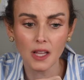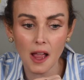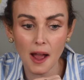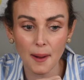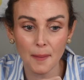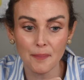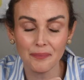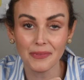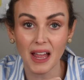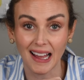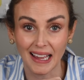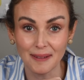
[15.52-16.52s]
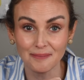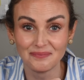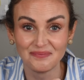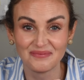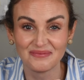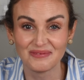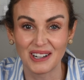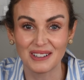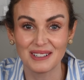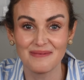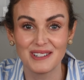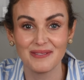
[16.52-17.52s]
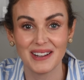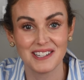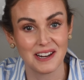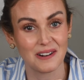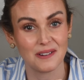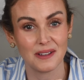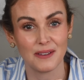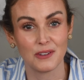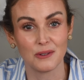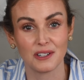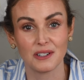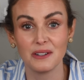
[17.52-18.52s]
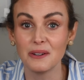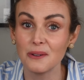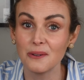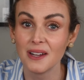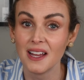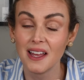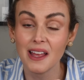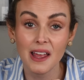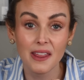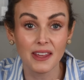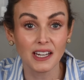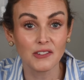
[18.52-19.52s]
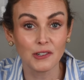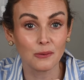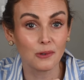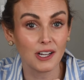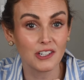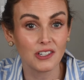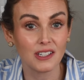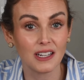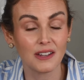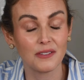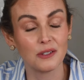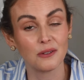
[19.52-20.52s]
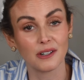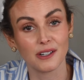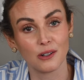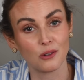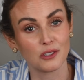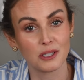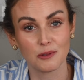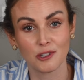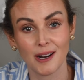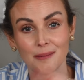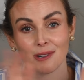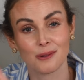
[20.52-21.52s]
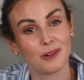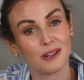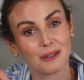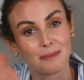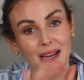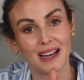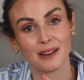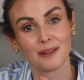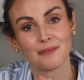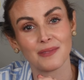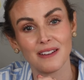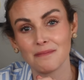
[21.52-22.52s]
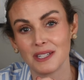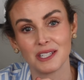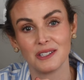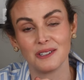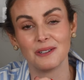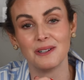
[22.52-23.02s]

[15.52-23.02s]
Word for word: Um, hi, welcome to my channel. If you are new, thanks for watching. If you are an old subscriber, welcome back. I've missed you.